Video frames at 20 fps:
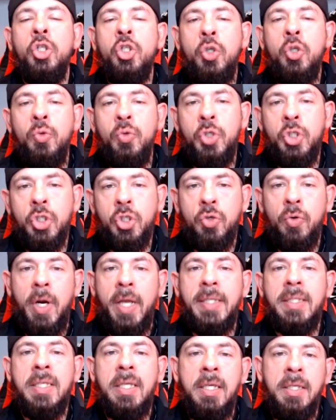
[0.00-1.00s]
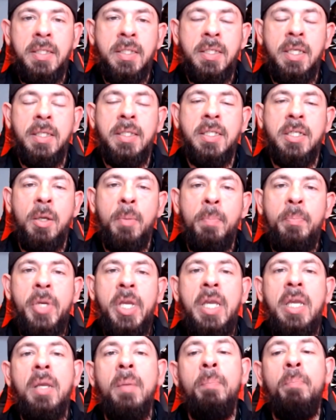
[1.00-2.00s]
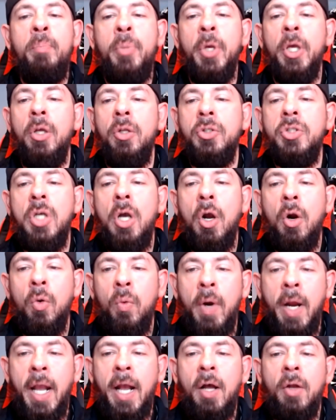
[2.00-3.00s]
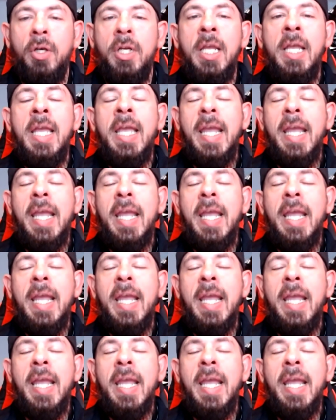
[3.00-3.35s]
to stress his system being built around.